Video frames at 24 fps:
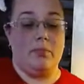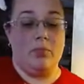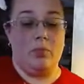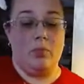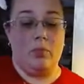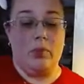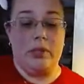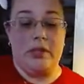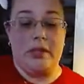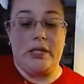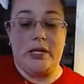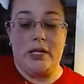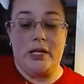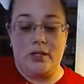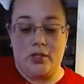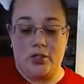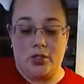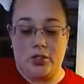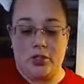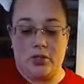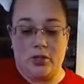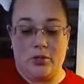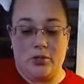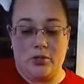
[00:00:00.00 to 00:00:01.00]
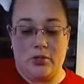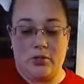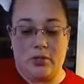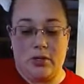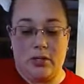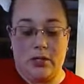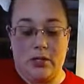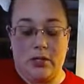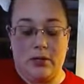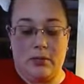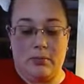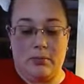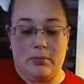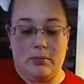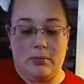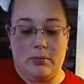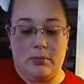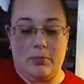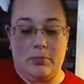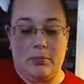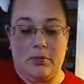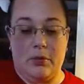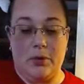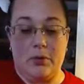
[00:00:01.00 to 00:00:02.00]
what they do
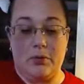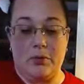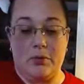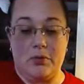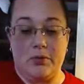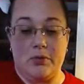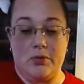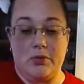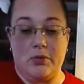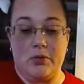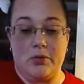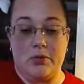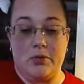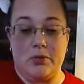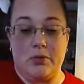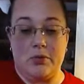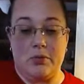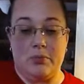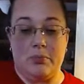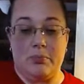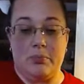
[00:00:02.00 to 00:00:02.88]
goes to